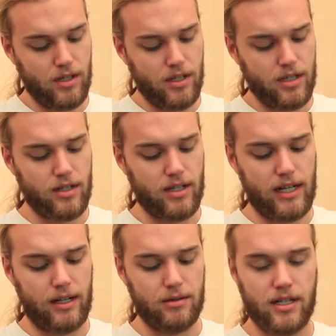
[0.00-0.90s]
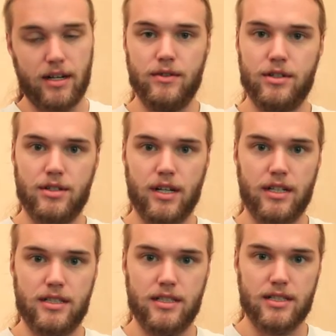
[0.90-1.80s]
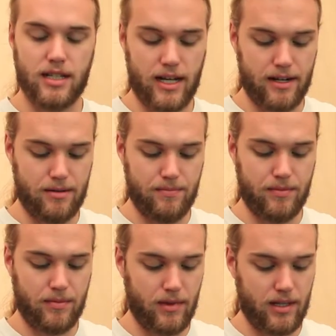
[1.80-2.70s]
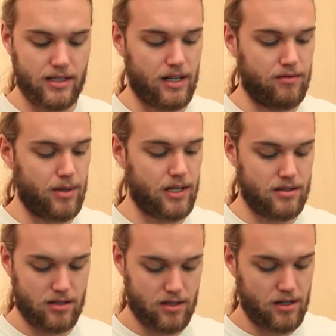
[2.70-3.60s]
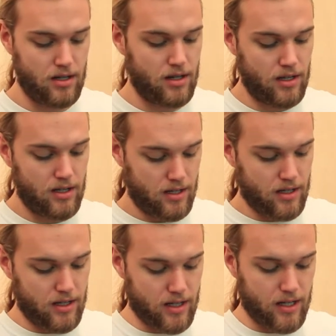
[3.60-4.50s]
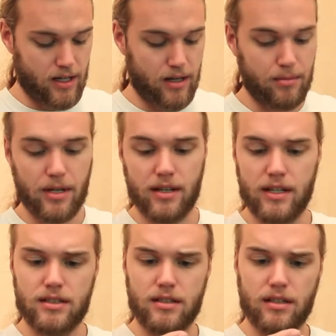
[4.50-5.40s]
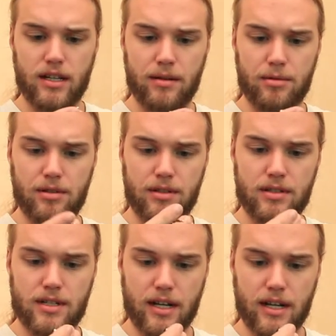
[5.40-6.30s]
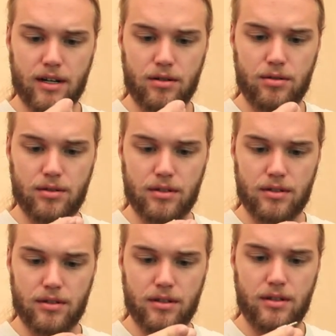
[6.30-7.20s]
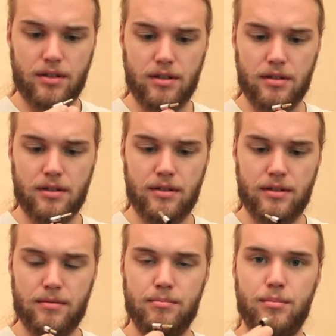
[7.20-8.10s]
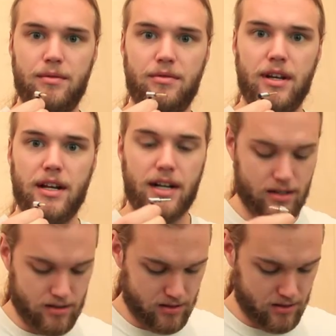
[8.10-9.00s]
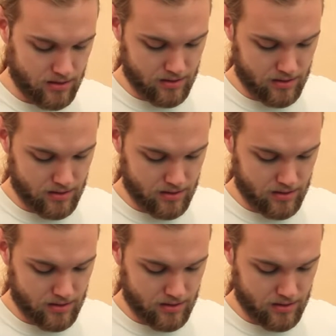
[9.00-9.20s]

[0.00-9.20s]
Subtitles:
So I thought that was kind of interesting to see a slider instead of buttons. But nice little cable. It's got kind of cool little beefy connectors.